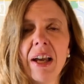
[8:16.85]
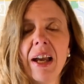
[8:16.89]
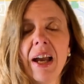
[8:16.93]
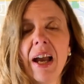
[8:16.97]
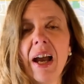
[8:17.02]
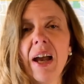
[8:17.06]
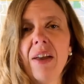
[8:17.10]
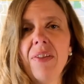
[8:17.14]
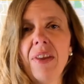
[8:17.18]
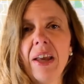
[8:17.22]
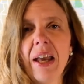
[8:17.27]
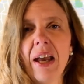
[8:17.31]

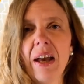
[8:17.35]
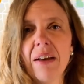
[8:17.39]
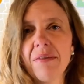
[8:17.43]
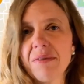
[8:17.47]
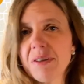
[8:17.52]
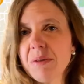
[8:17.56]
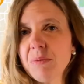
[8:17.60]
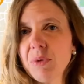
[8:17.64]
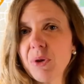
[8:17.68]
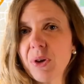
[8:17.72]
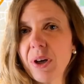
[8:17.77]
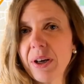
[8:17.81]
and they have
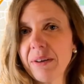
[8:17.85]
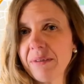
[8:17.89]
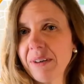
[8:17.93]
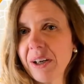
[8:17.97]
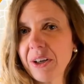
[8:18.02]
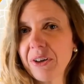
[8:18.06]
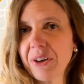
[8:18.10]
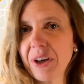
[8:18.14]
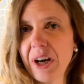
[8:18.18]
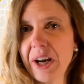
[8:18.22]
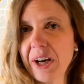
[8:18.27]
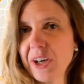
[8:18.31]
some great
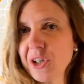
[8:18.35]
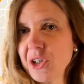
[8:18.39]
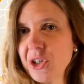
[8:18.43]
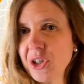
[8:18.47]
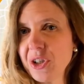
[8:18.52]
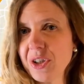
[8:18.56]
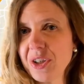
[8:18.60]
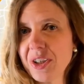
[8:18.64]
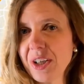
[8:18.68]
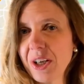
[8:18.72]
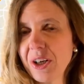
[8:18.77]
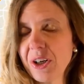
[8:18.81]

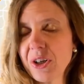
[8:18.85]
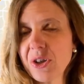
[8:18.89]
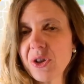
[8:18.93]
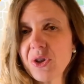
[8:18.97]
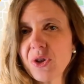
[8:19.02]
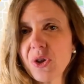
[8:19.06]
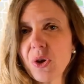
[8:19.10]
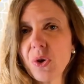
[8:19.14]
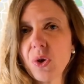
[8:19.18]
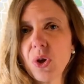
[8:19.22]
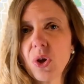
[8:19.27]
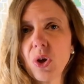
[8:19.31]
recreation centers,
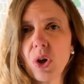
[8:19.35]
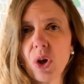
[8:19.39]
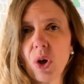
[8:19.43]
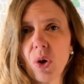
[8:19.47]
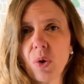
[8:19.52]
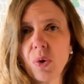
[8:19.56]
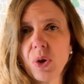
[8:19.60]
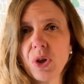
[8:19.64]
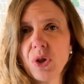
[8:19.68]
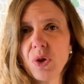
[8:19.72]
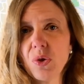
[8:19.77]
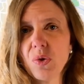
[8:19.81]
so you can
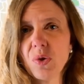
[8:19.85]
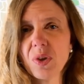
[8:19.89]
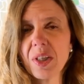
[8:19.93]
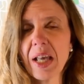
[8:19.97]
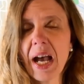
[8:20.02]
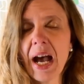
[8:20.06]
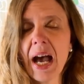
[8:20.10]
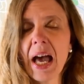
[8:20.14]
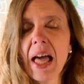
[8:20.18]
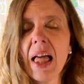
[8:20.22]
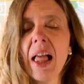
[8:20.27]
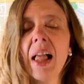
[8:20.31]
always use
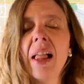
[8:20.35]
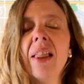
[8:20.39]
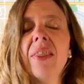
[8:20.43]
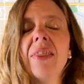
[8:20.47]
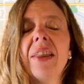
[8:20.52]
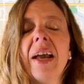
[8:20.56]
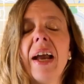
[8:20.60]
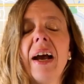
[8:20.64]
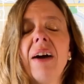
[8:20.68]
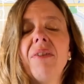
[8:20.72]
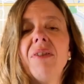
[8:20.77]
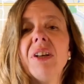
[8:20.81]
that. They
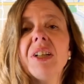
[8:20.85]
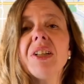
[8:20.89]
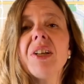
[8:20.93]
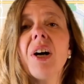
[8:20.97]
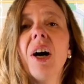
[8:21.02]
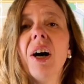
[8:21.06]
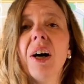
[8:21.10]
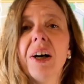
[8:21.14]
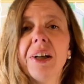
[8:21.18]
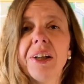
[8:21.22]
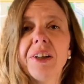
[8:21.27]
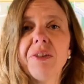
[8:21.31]
have a
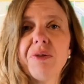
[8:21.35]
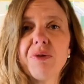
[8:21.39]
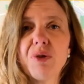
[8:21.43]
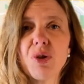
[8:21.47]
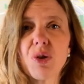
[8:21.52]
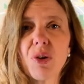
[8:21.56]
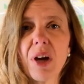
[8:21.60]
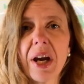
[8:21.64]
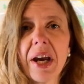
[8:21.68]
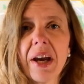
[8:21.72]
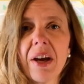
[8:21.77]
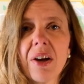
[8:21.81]
ton of
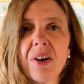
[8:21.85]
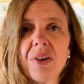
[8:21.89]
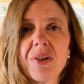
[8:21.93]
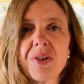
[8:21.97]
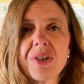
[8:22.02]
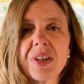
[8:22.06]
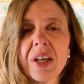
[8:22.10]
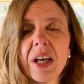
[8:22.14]
trails,